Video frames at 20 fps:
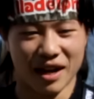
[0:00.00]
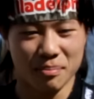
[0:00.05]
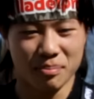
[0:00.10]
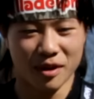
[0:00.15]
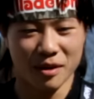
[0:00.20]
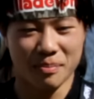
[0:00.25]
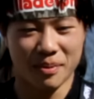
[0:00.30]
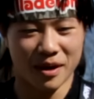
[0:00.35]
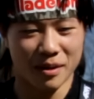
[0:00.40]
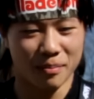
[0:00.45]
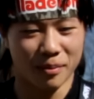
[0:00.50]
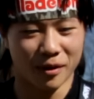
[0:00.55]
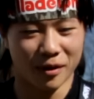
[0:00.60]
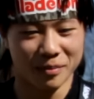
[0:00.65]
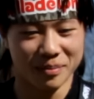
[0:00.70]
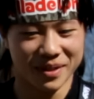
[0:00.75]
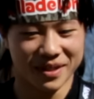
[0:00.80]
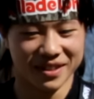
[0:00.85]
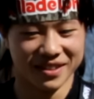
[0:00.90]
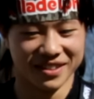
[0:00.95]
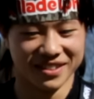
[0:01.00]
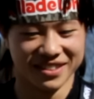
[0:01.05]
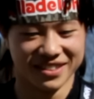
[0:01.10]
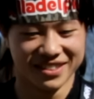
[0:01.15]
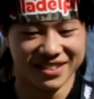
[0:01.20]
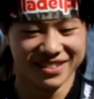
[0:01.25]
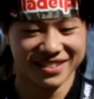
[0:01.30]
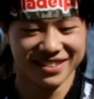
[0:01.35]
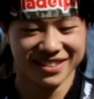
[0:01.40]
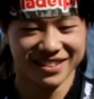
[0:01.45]
I play paintball
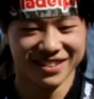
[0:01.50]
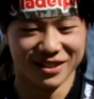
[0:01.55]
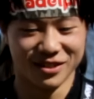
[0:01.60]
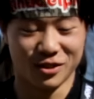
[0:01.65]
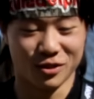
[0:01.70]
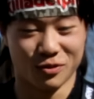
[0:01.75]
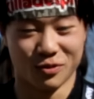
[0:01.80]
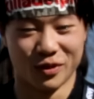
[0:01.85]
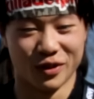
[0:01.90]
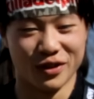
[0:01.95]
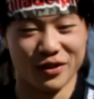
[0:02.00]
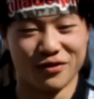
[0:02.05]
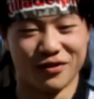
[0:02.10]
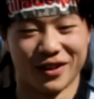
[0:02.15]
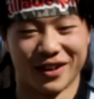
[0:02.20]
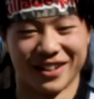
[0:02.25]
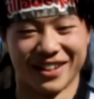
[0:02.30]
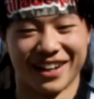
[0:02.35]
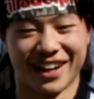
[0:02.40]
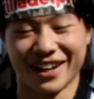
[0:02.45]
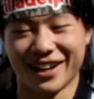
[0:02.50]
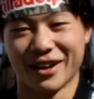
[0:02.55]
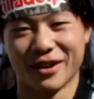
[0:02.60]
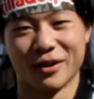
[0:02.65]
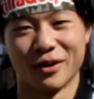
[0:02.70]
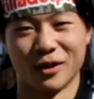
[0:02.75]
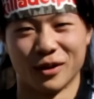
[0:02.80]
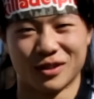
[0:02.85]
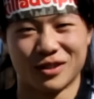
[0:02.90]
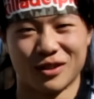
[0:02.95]
because it's just really fun. I got
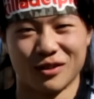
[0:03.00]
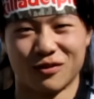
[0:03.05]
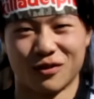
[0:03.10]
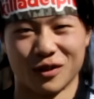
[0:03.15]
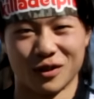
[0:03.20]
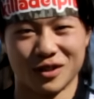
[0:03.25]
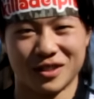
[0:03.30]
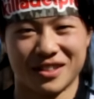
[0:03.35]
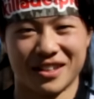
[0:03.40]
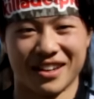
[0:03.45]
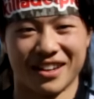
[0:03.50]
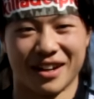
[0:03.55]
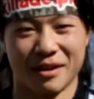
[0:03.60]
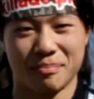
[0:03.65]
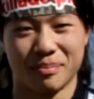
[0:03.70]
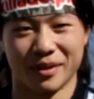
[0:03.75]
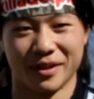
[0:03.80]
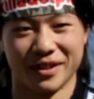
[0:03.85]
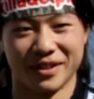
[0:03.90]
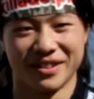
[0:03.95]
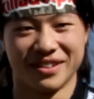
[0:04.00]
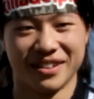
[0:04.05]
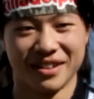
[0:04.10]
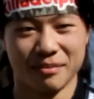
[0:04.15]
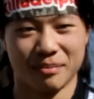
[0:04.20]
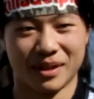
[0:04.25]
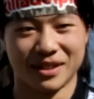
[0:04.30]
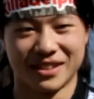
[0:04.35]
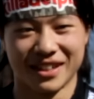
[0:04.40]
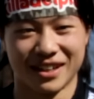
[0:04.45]
hooked the first day I played.
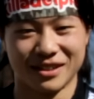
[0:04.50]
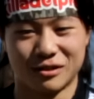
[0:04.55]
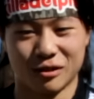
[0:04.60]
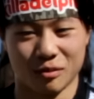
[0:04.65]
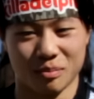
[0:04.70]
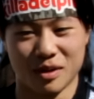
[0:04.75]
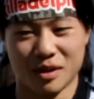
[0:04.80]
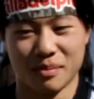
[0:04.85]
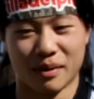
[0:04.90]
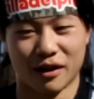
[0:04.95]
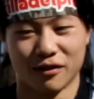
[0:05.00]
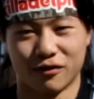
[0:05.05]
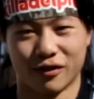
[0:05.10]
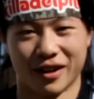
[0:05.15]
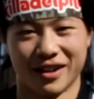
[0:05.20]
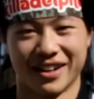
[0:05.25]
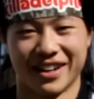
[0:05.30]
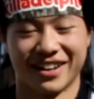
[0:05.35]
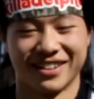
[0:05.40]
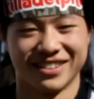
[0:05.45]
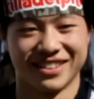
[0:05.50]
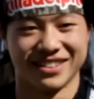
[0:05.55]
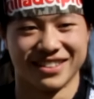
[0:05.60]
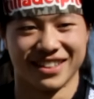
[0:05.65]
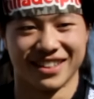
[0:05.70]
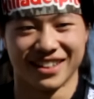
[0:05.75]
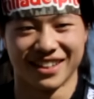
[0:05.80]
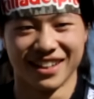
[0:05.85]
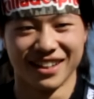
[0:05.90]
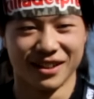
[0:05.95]
My dad took me and my friend out and he's
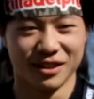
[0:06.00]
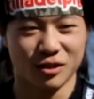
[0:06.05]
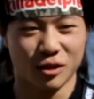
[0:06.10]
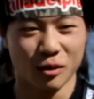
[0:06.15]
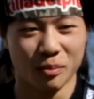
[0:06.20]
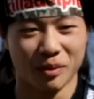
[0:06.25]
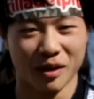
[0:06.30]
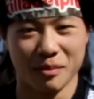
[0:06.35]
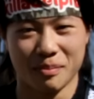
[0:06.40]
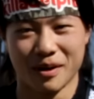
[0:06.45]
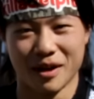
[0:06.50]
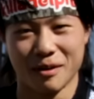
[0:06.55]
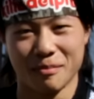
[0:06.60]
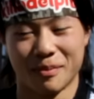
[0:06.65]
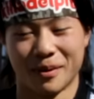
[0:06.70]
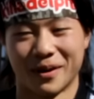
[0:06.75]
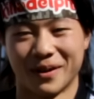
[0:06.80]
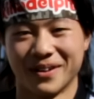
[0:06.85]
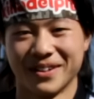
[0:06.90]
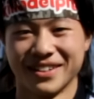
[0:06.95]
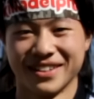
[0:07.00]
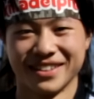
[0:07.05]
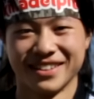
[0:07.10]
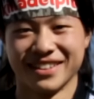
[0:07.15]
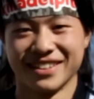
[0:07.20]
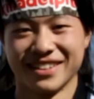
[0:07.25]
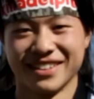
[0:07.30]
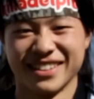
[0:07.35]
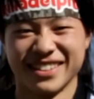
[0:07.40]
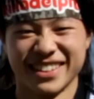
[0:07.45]
like, let's go play paintball.
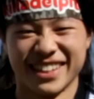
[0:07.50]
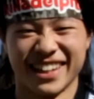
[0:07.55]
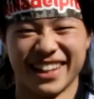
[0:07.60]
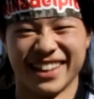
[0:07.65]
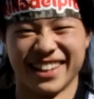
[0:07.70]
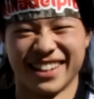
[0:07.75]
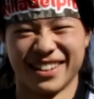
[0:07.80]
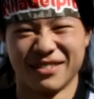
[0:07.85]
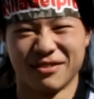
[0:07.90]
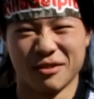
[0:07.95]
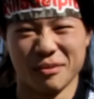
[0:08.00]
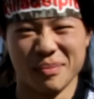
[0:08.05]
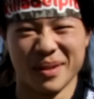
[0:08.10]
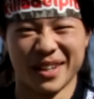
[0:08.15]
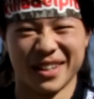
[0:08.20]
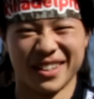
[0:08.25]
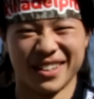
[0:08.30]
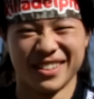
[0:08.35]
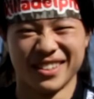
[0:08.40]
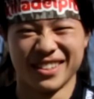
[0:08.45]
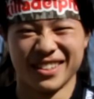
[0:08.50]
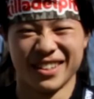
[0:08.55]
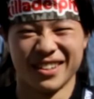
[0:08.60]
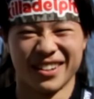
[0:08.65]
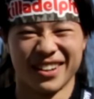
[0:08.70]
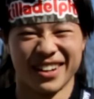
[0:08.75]
And then from there, here